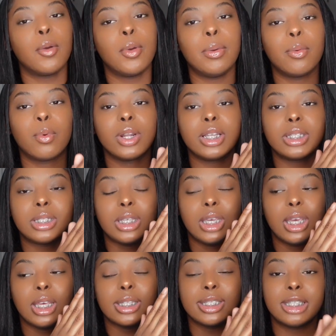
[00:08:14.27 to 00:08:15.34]
people want to
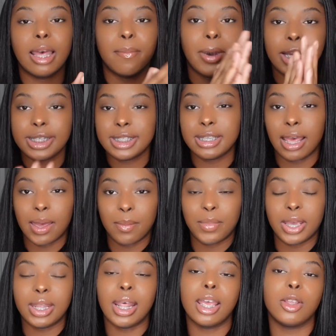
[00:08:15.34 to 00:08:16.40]
see step by step
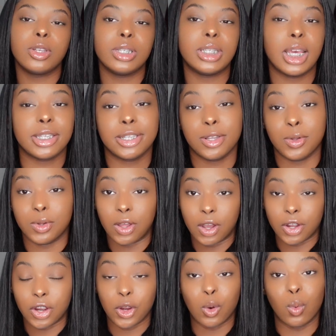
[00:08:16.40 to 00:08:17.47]
and that usually takes a little longer.